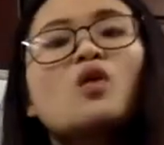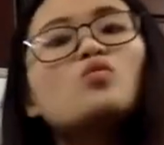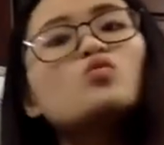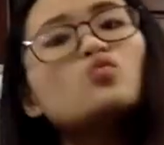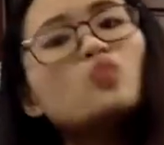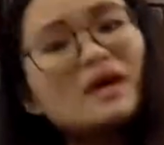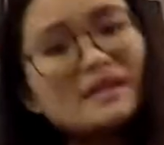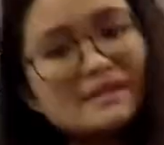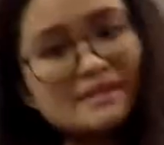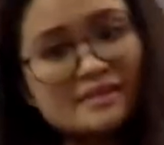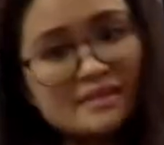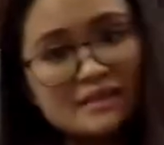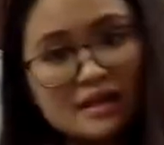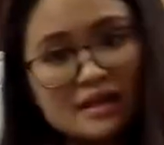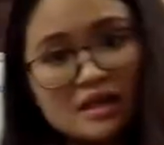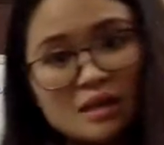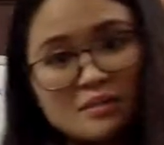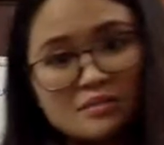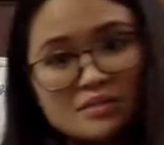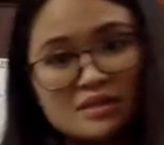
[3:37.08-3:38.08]
what
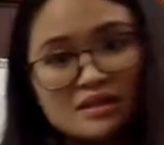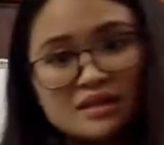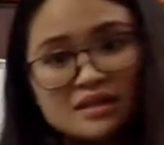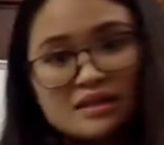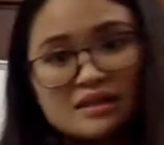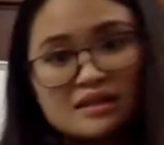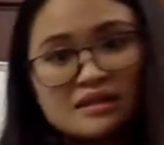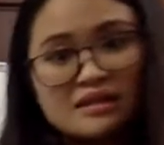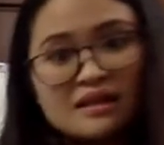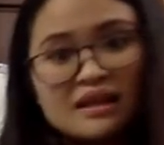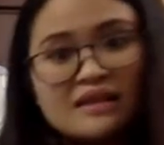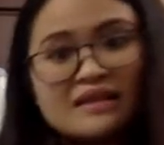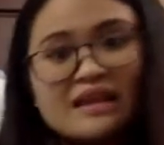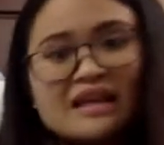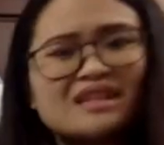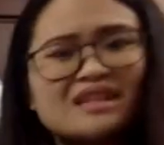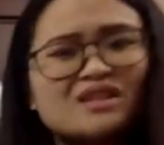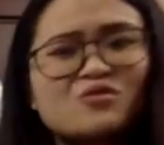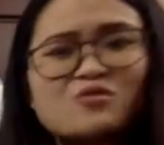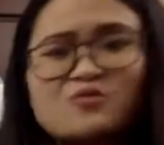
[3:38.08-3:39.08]
circumstance
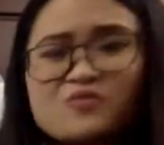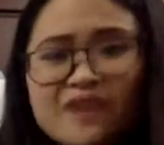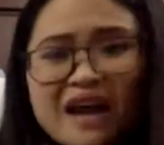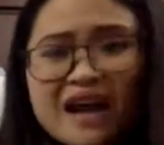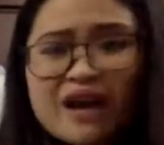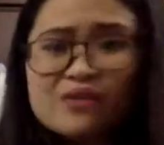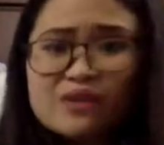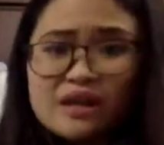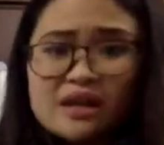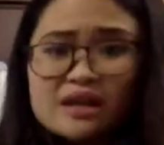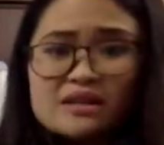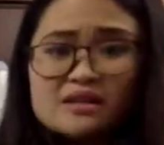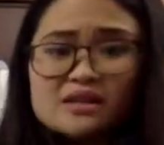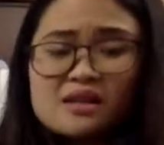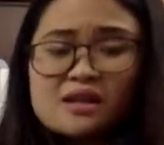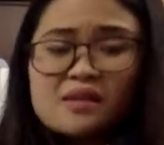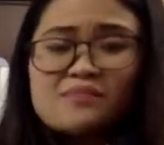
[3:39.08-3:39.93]
that you found it,